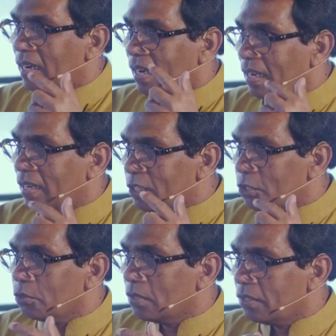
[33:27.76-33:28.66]
I
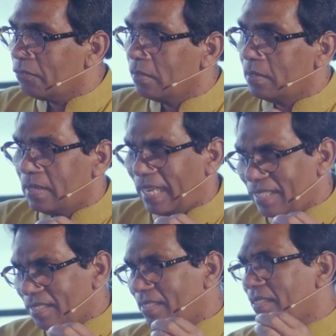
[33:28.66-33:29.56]
understood the different
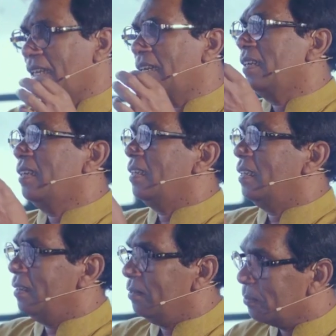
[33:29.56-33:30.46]
tastes
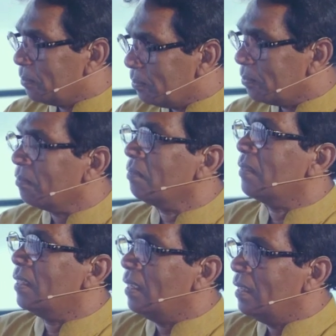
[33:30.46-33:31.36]
and
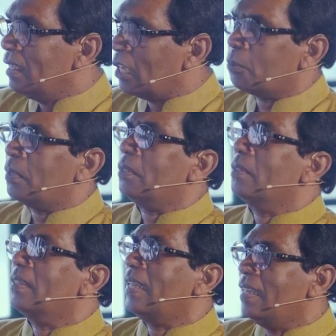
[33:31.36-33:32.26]
the
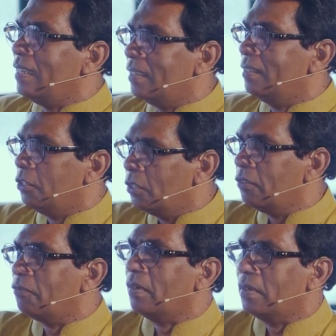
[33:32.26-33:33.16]
expressions that each
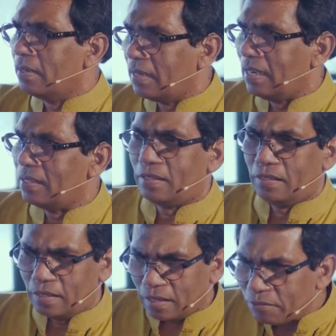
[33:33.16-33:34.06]
different taste
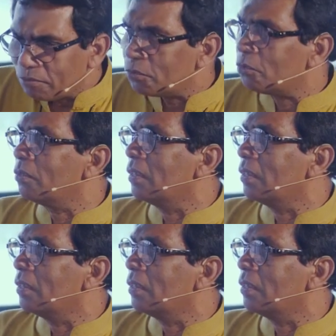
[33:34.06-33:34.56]
gives.